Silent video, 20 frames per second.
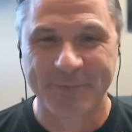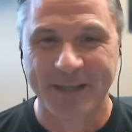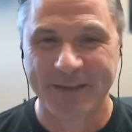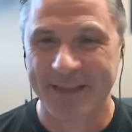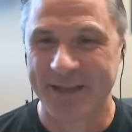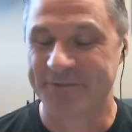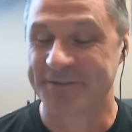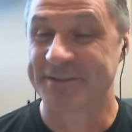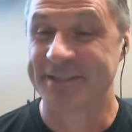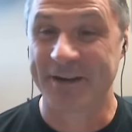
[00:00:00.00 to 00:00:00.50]
they
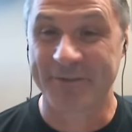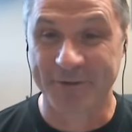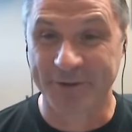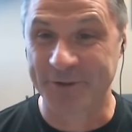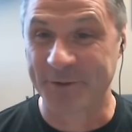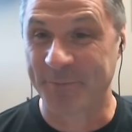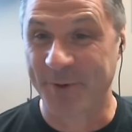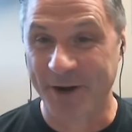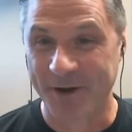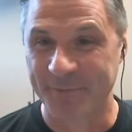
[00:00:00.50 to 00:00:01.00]
have several
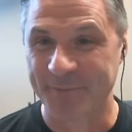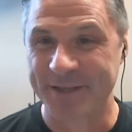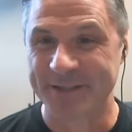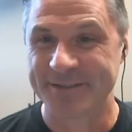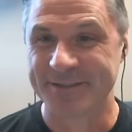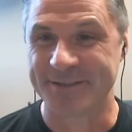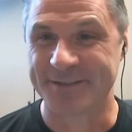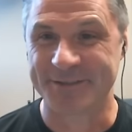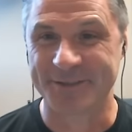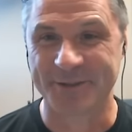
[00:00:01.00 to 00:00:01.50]
departments,
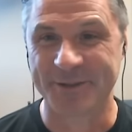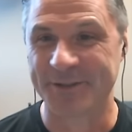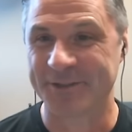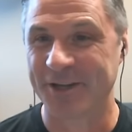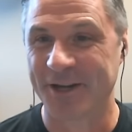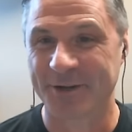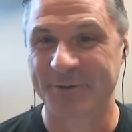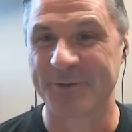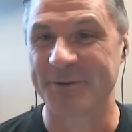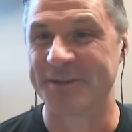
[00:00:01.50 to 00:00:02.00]
and so you
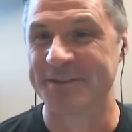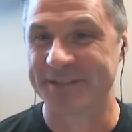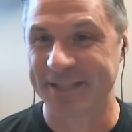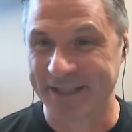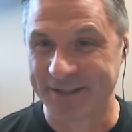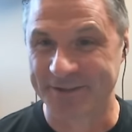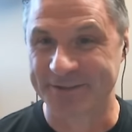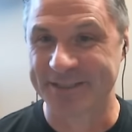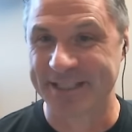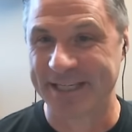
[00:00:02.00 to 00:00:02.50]
talk with the
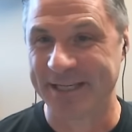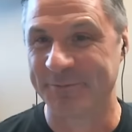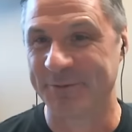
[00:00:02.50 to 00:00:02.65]
sales team,